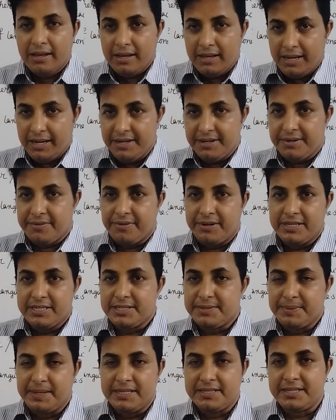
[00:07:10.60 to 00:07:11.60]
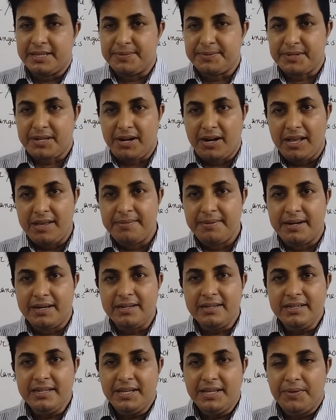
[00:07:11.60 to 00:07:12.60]
increase my
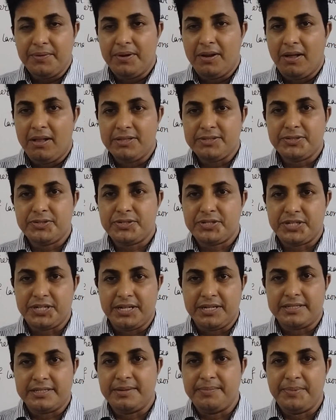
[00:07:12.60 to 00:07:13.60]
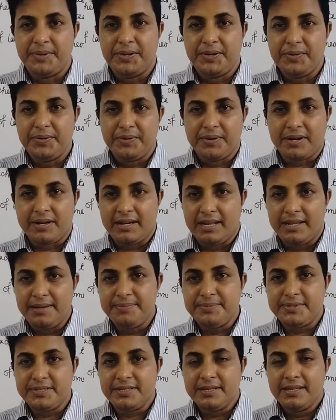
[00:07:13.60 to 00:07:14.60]
subscriber. You will also share the video
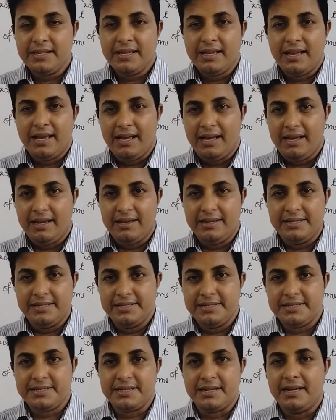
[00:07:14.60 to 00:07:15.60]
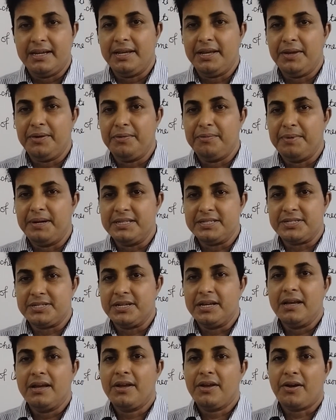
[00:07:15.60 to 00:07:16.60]
clips and you
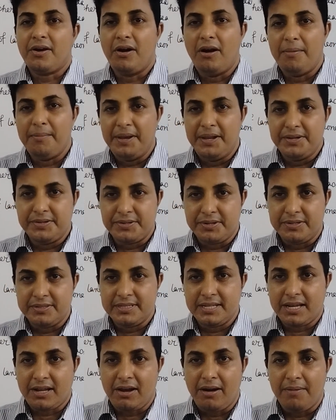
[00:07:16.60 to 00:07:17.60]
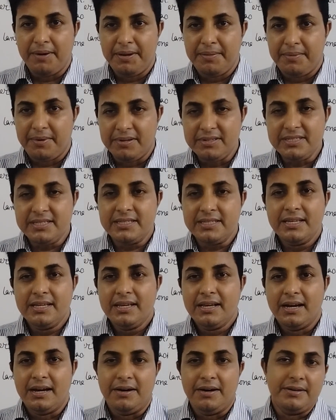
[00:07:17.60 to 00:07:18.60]
must comment on the comment box.
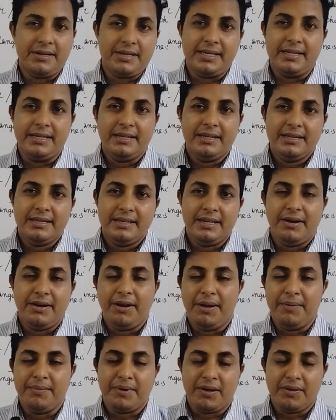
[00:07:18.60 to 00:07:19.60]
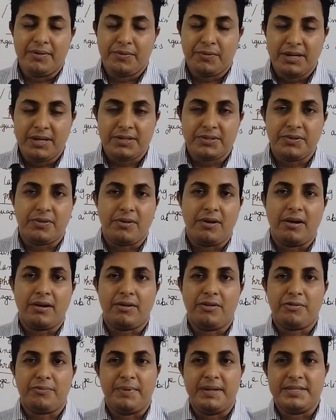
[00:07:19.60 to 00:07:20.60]
Okay, now I am going to
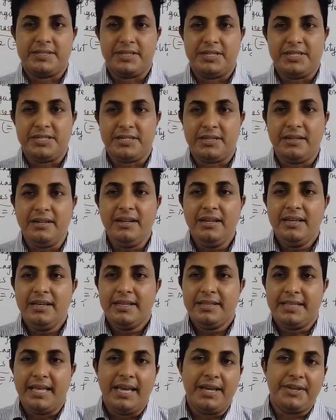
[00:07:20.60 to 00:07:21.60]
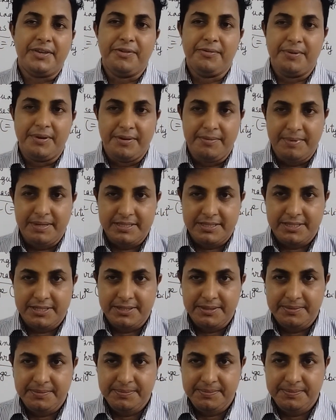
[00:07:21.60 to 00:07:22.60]
conclude my session. Thank you very much.